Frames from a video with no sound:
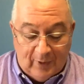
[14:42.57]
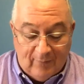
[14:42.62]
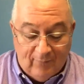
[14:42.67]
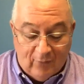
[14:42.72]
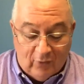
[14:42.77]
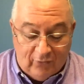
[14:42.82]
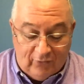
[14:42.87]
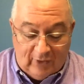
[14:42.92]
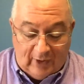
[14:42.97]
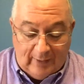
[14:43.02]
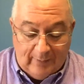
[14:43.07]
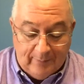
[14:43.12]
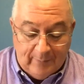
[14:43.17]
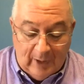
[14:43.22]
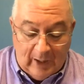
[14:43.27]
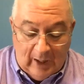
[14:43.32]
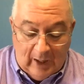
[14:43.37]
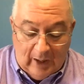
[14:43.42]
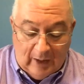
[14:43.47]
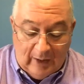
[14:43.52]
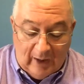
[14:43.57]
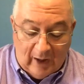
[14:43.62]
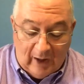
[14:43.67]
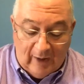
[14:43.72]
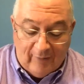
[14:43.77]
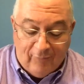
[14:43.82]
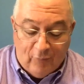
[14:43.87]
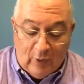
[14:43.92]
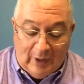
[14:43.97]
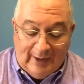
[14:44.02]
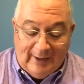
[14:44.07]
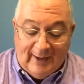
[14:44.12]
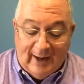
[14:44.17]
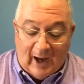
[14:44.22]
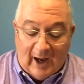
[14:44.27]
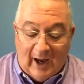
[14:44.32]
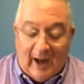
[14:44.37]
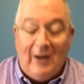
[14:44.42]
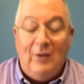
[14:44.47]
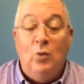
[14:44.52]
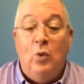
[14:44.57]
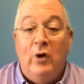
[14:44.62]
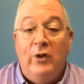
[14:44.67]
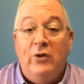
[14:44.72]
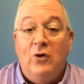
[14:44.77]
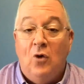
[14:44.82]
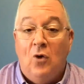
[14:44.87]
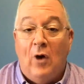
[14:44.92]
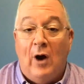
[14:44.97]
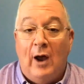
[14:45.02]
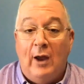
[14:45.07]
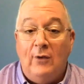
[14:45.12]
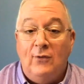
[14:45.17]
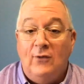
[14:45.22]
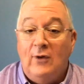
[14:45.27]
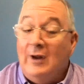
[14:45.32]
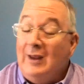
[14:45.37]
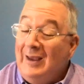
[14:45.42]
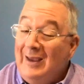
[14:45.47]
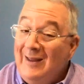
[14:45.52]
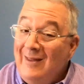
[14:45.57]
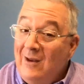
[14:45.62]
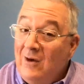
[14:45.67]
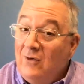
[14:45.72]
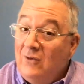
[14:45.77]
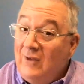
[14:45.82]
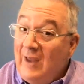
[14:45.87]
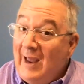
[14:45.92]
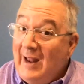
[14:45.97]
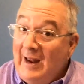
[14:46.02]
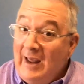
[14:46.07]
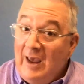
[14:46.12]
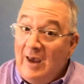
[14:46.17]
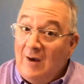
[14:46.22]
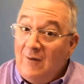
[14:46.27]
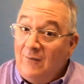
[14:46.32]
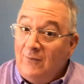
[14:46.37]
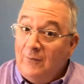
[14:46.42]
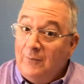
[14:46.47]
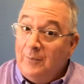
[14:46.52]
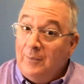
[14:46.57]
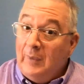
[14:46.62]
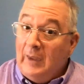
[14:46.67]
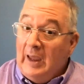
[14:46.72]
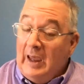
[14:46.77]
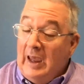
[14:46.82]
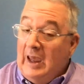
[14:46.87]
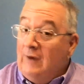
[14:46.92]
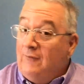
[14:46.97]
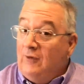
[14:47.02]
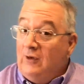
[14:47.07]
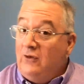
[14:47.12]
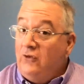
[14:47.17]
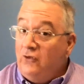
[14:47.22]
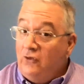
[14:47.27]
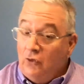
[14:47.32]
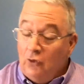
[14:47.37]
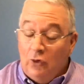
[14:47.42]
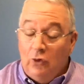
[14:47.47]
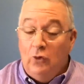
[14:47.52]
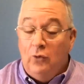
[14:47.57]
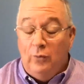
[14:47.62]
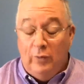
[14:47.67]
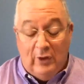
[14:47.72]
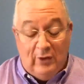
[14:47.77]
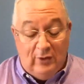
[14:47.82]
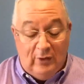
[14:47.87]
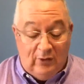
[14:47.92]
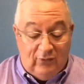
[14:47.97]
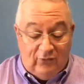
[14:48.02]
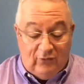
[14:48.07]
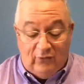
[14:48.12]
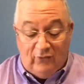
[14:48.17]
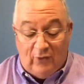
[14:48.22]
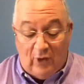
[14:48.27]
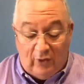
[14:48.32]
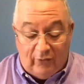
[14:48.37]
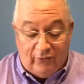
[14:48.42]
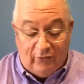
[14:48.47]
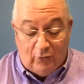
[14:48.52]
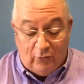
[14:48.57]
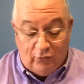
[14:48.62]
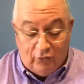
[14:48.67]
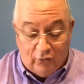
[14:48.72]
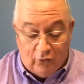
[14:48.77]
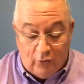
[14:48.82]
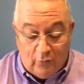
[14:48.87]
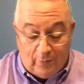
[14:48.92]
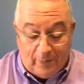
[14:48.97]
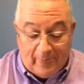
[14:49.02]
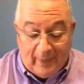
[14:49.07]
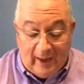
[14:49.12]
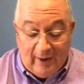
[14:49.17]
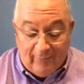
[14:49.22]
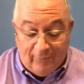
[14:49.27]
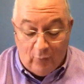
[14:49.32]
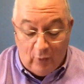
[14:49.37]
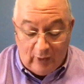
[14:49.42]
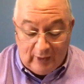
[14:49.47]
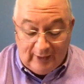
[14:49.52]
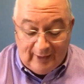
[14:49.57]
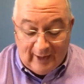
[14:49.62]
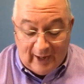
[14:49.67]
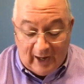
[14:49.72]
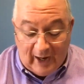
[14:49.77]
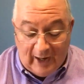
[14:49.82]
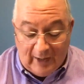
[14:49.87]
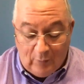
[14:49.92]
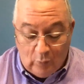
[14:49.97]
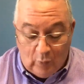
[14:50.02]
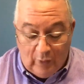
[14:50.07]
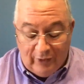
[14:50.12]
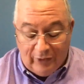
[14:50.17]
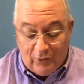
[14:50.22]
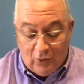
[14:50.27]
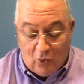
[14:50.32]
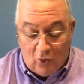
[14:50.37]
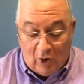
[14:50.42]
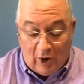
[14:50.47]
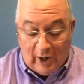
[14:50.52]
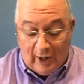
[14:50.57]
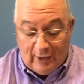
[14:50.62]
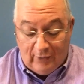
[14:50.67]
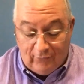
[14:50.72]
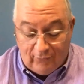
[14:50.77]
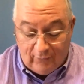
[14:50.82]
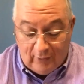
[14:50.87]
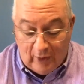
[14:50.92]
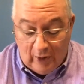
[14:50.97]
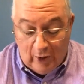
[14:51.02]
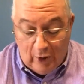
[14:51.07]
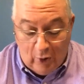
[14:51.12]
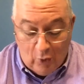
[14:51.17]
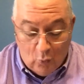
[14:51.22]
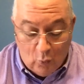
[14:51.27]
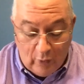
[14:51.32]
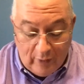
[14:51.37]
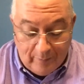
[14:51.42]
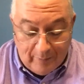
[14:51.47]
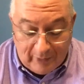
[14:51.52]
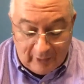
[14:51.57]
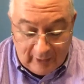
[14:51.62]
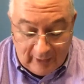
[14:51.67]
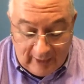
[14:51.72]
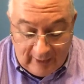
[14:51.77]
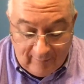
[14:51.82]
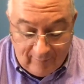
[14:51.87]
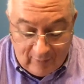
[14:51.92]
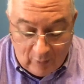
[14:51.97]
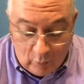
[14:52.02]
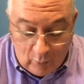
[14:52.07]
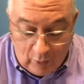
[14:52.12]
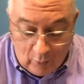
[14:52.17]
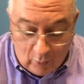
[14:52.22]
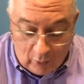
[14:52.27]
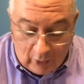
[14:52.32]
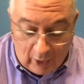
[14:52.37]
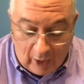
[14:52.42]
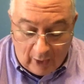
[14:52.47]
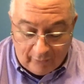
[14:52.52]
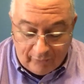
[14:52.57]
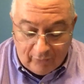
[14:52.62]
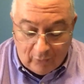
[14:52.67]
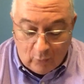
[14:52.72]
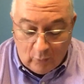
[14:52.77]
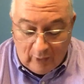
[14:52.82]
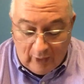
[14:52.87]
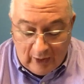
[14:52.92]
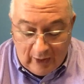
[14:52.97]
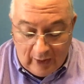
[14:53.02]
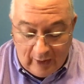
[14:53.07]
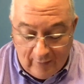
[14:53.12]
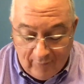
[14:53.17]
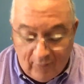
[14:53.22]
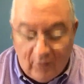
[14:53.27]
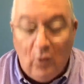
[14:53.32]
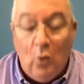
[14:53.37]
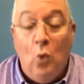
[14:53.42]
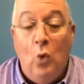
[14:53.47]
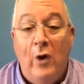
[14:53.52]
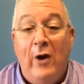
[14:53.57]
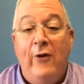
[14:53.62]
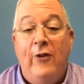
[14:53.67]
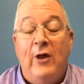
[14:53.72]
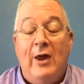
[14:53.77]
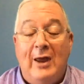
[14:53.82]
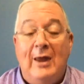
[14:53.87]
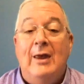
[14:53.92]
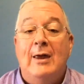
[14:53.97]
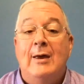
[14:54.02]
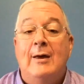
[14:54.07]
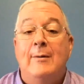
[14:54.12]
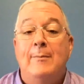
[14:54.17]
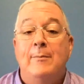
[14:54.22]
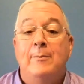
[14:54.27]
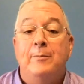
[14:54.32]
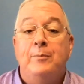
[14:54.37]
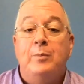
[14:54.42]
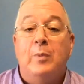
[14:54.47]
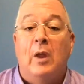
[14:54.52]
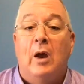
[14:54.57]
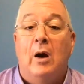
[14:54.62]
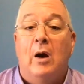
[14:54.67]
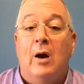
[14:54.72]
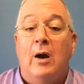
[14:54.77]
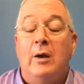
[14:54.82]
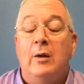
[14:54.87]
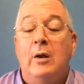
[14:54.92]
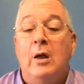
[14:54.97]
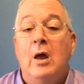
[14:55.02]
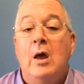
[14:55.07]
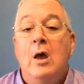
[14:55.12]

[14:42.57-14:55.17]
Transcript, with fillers: Verse 8. Now, if we died with Christ, again, there's that if. If it's true, then this is also true. If we died with Christ, we believe that we will also live with him. All right.